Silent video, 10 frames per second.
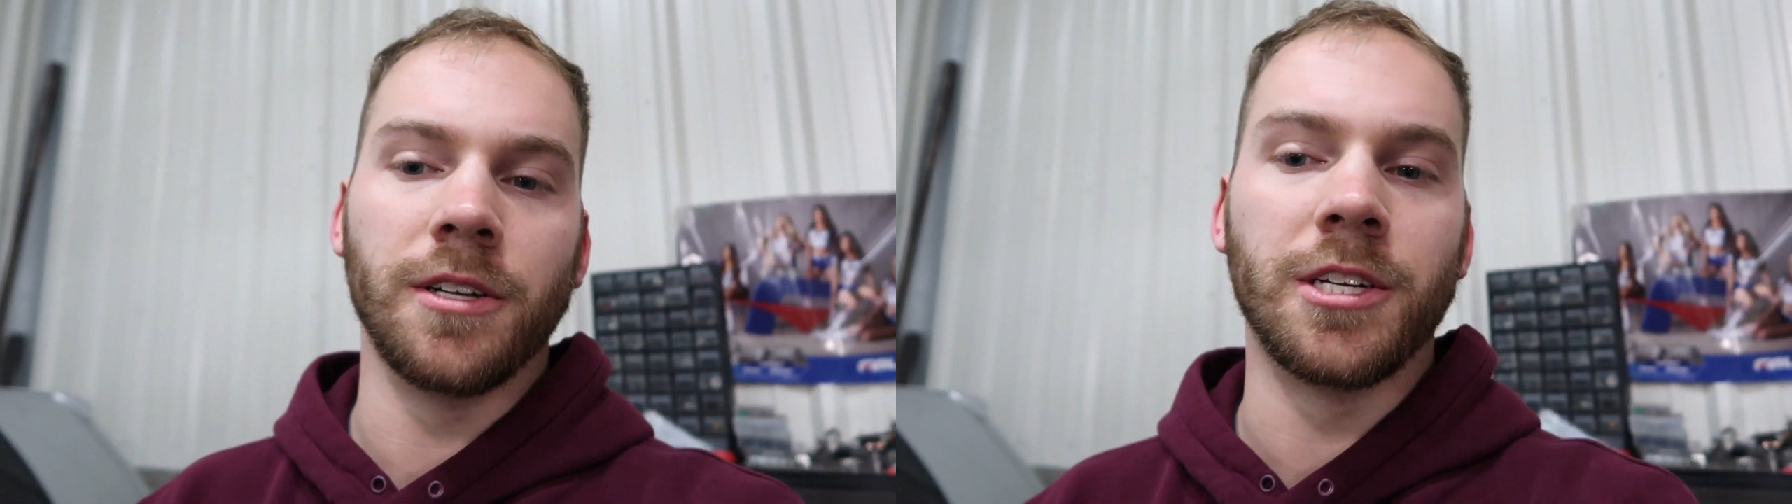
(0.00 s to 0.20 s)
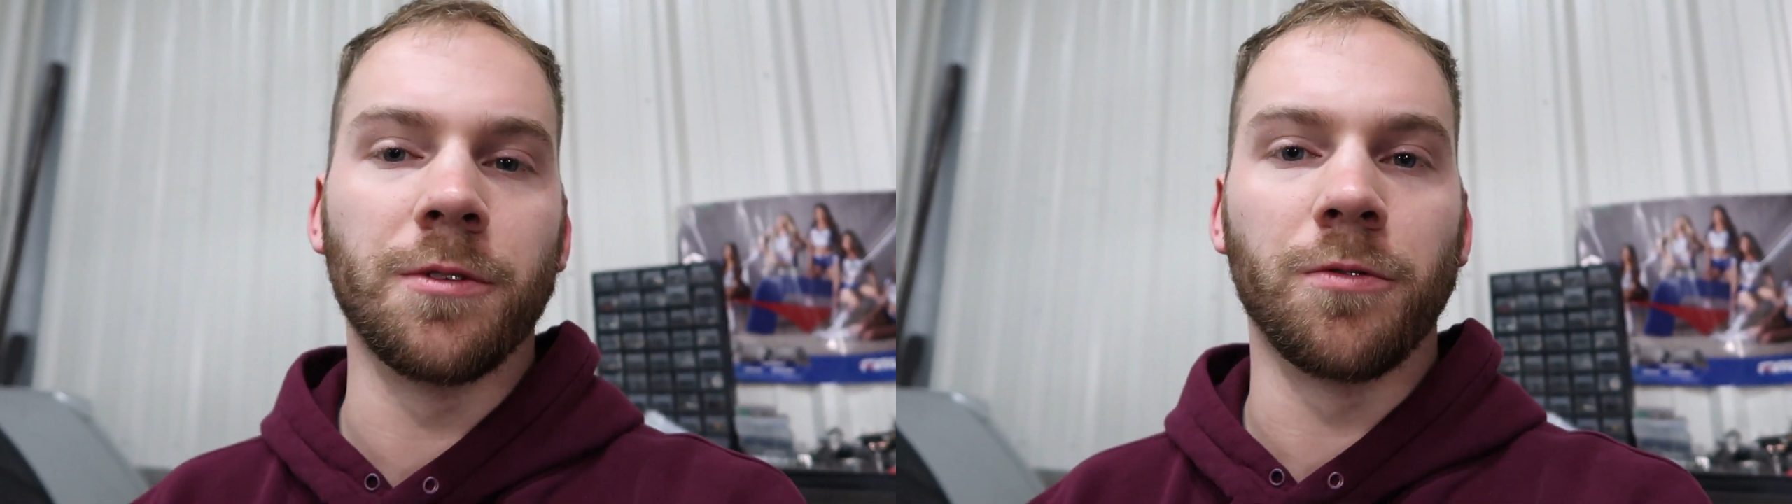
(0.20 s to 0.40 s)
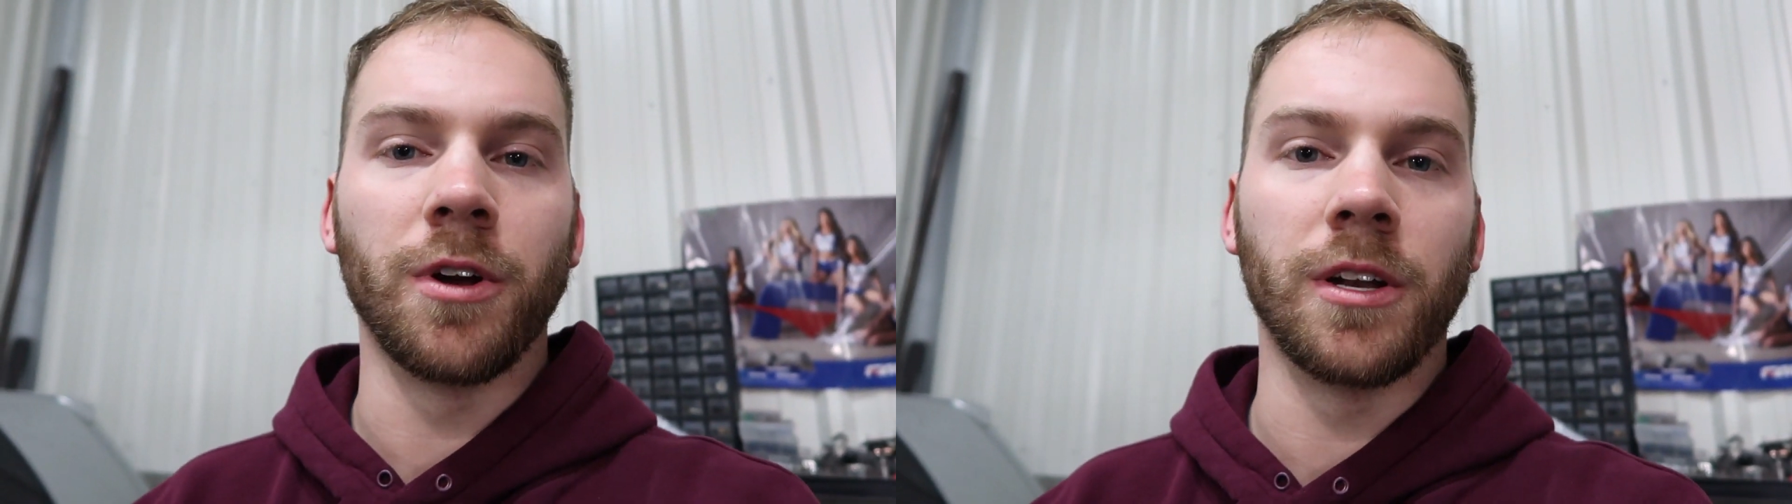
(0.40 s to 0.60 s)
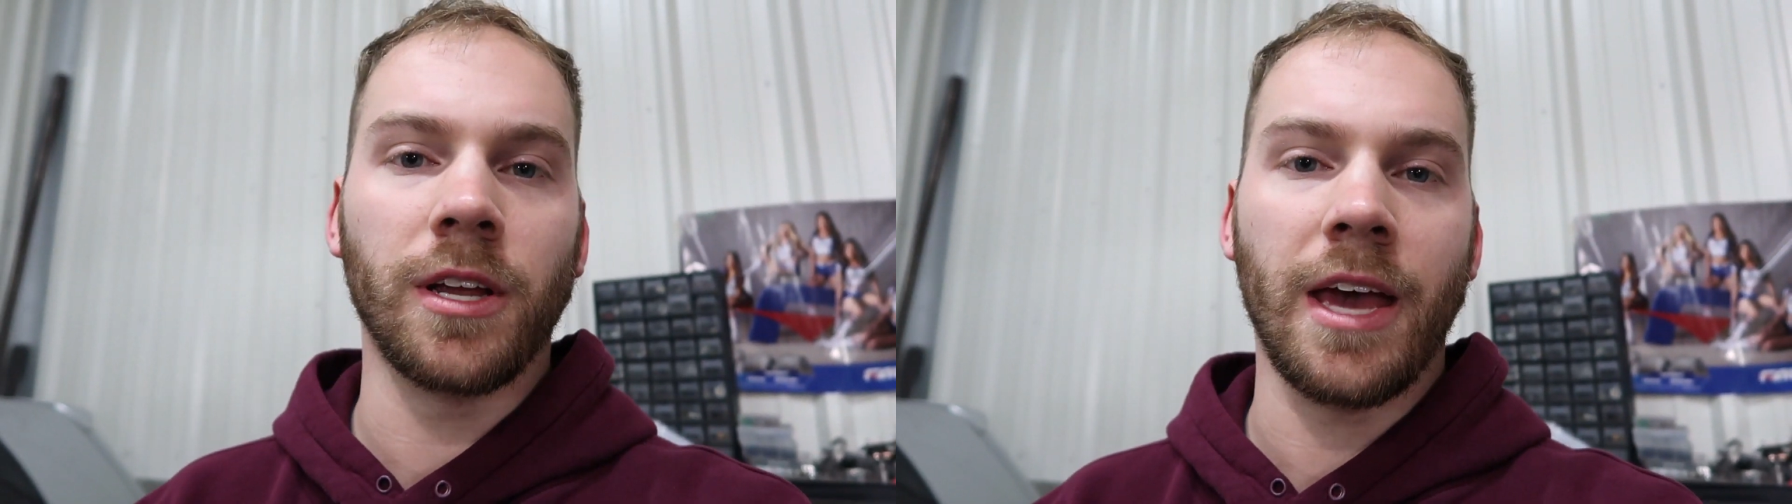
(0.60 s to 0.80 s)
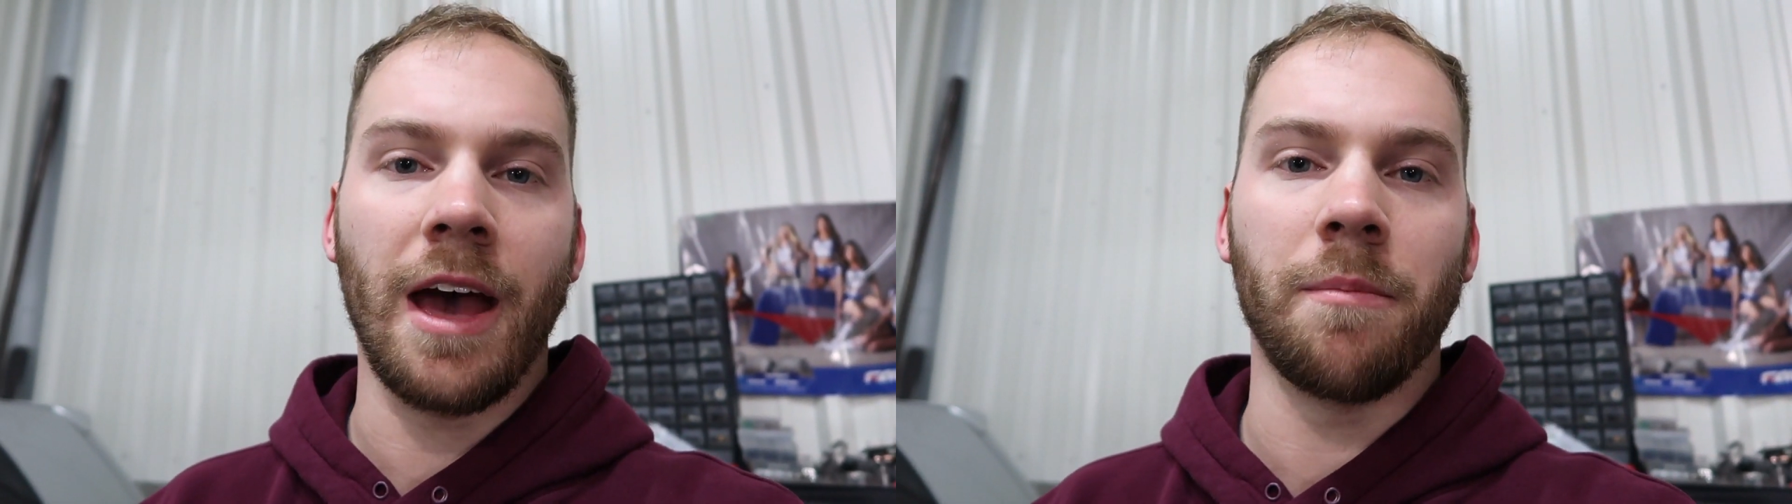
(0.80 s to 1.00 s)
a
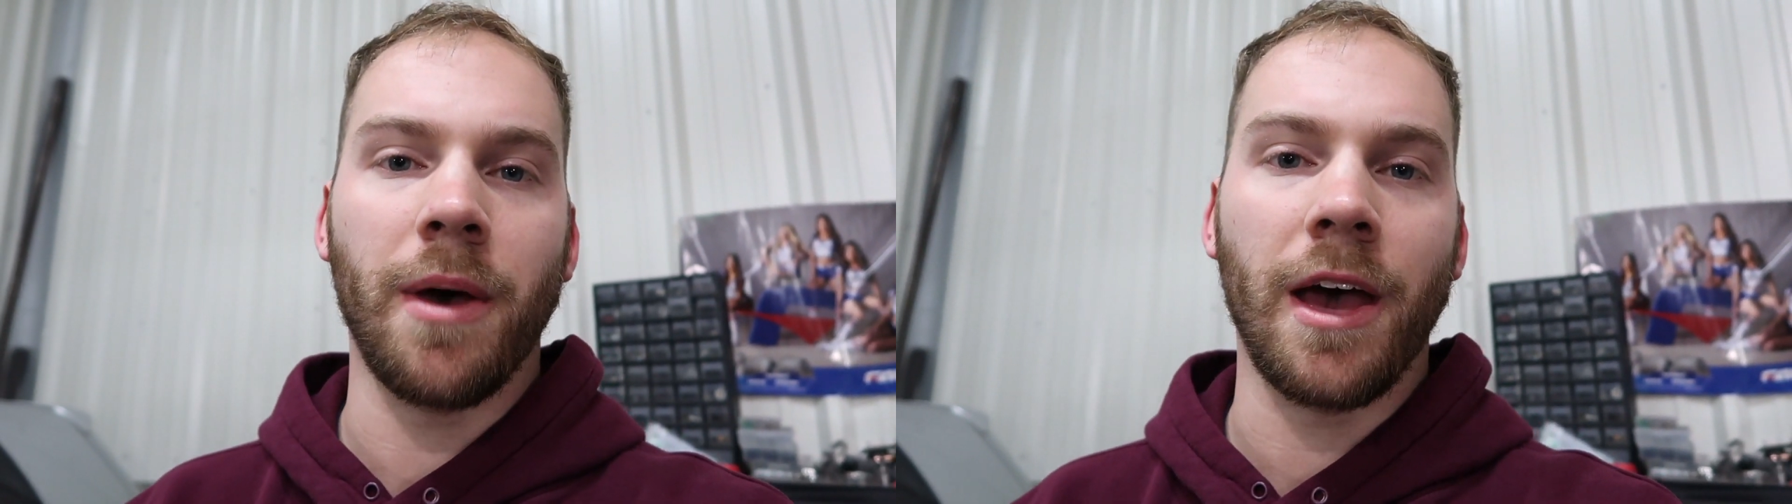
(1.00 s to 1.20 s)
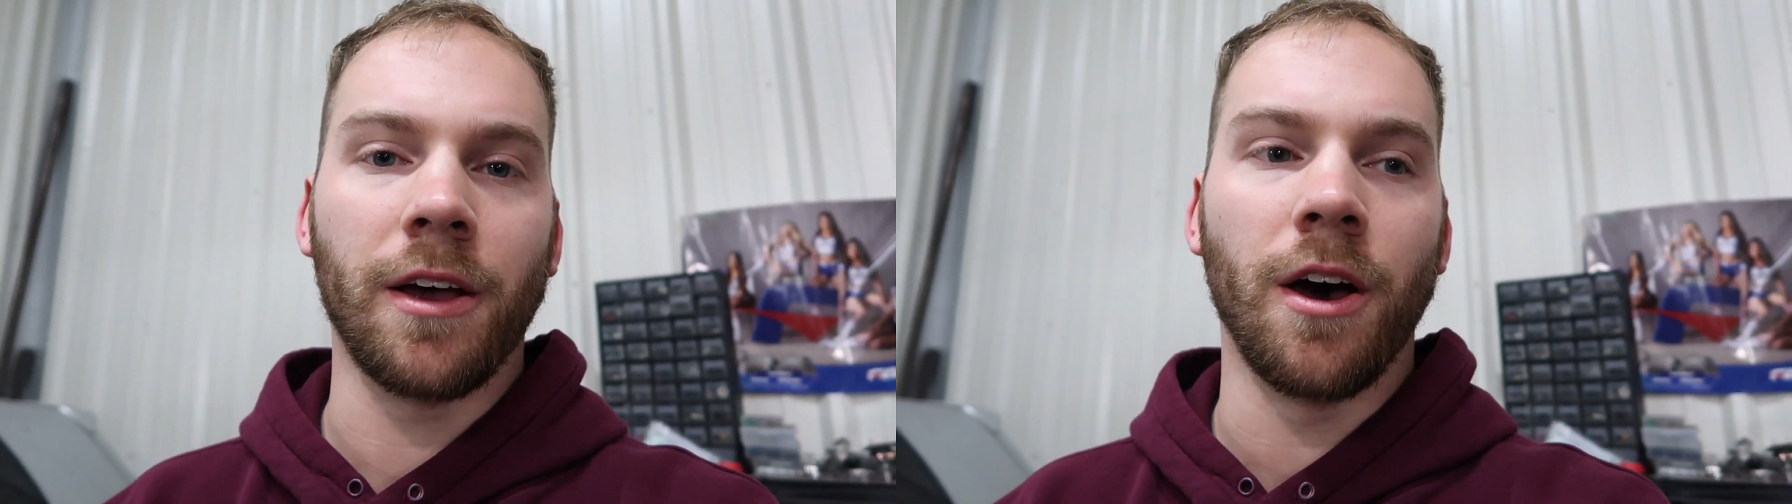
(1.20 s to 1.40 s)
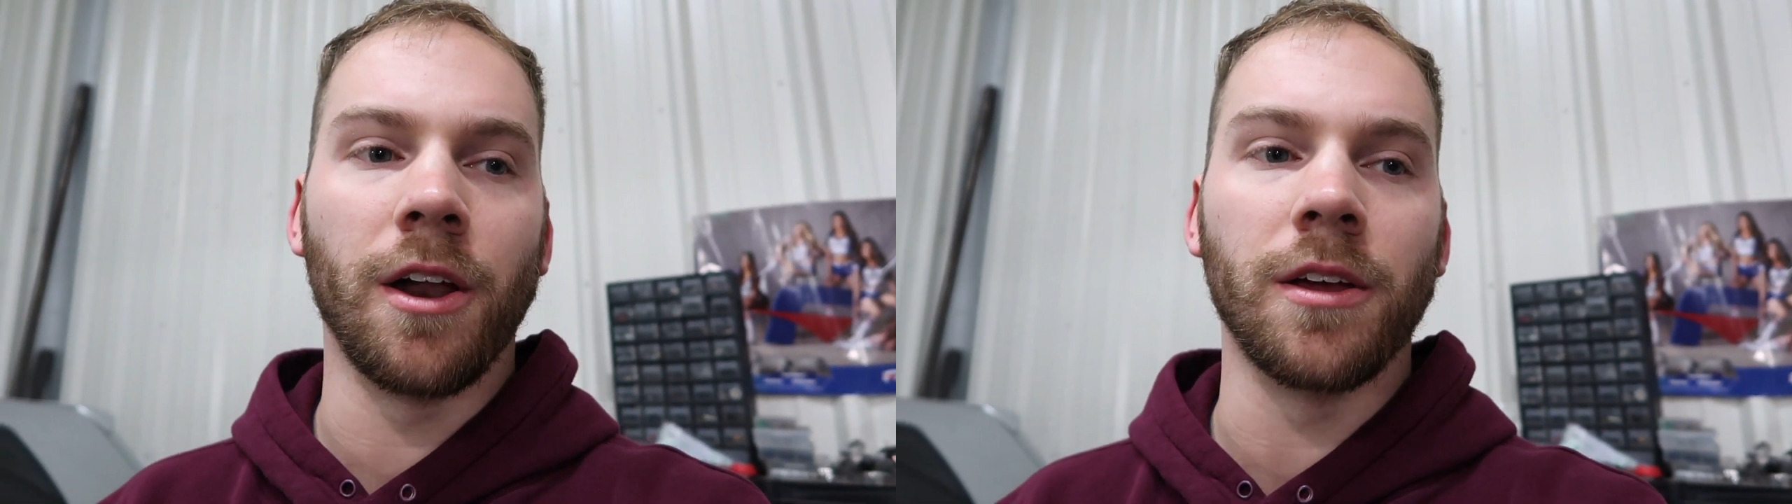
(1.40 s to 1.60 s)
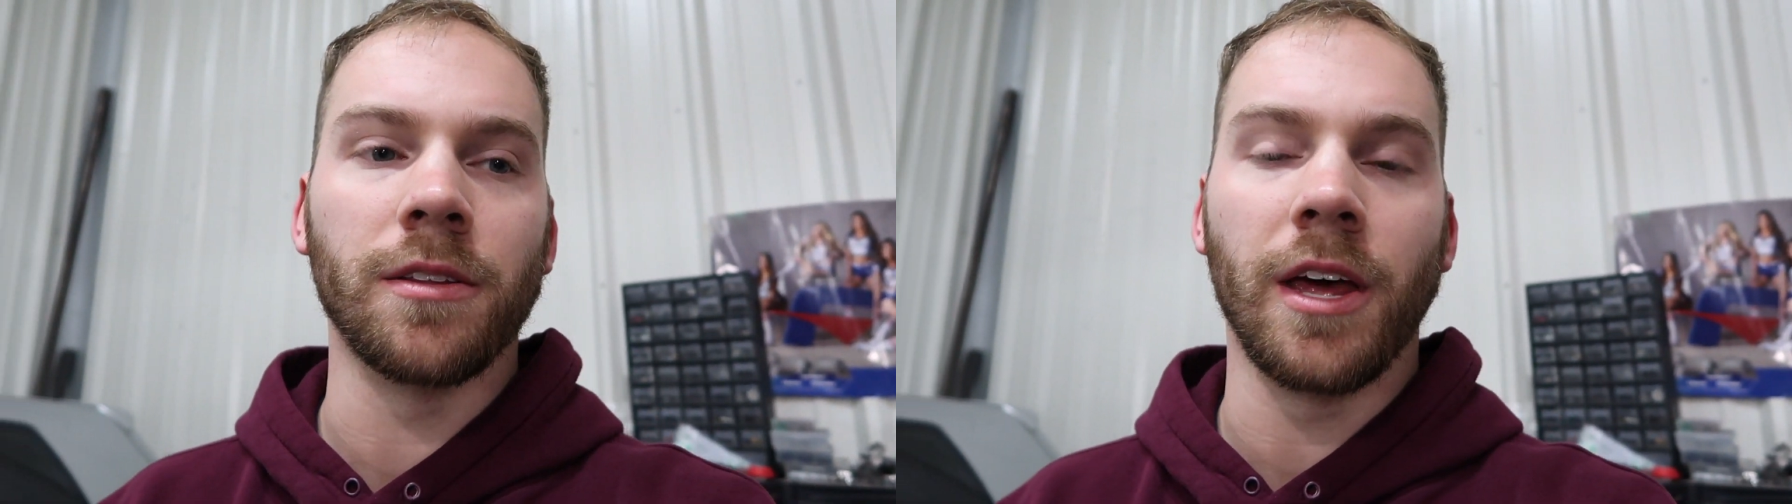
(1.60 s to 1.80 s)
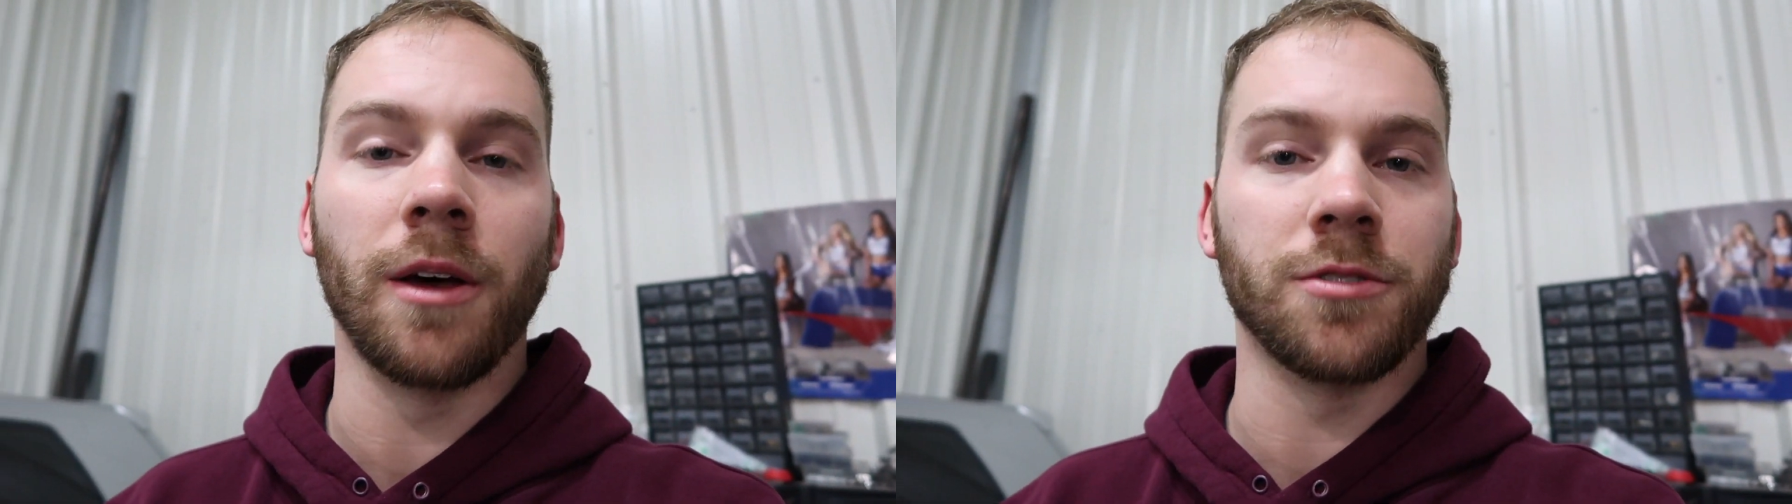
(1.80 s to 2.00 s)
different catback on
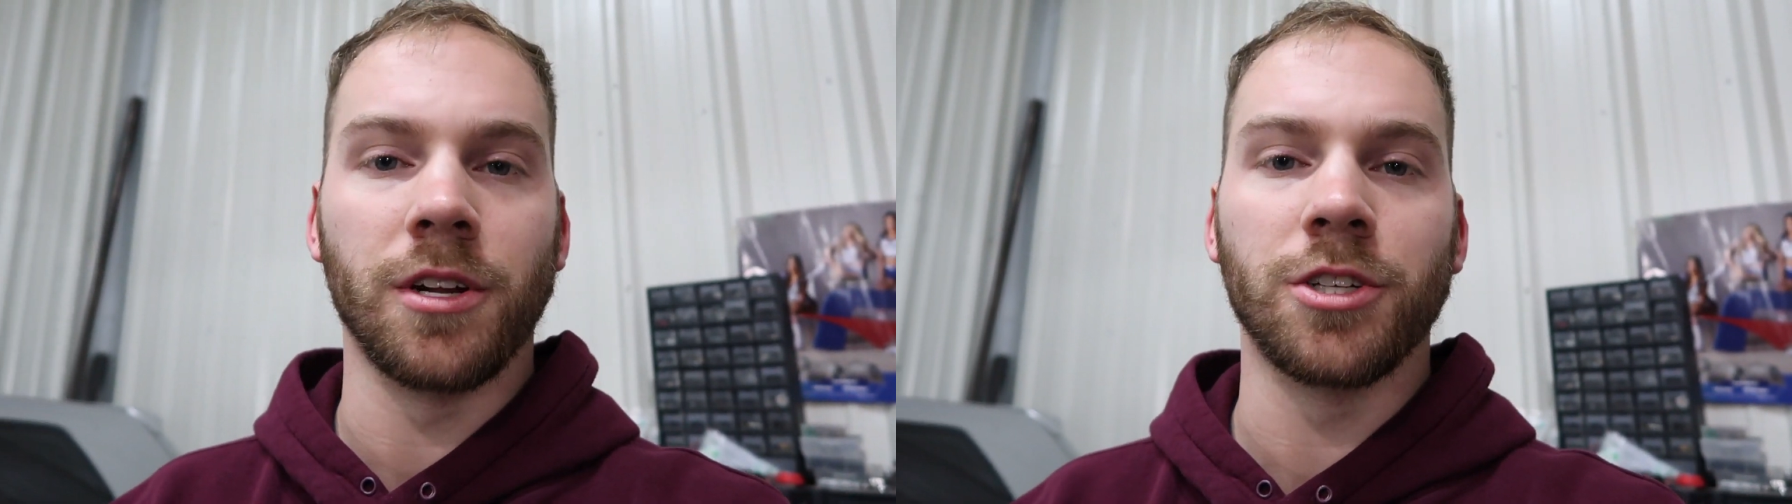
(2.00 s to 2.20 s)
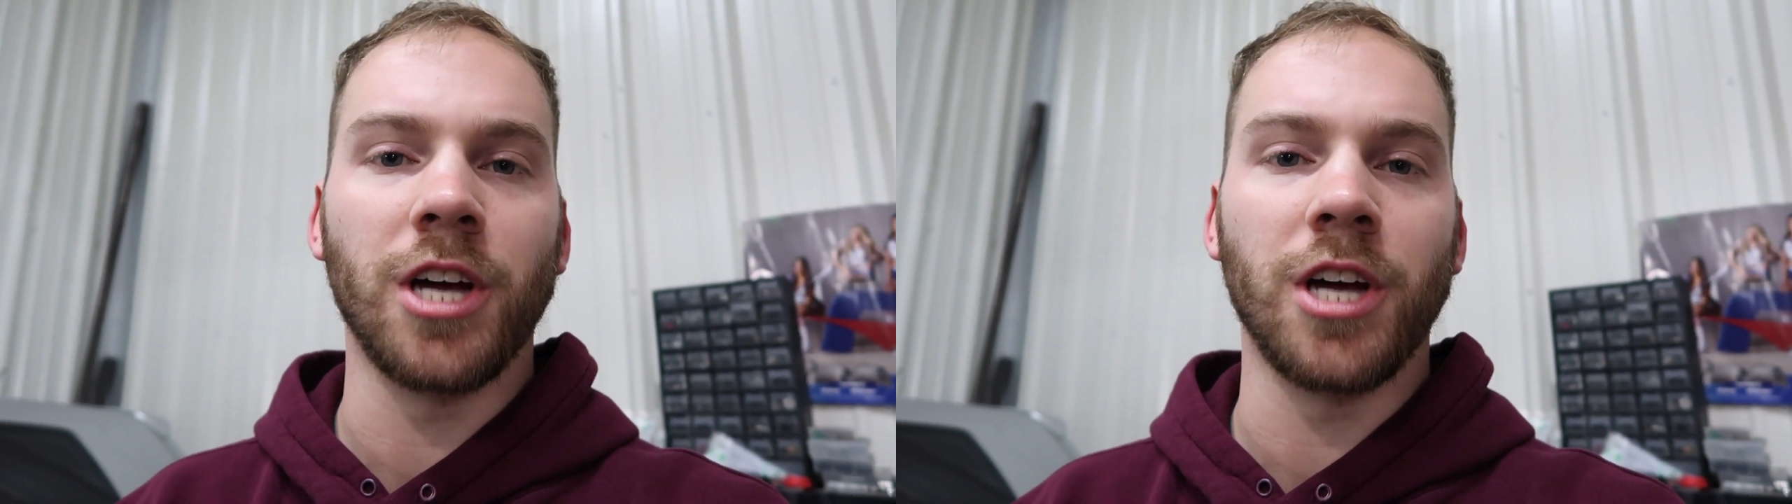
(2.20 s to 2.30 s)
it that I was going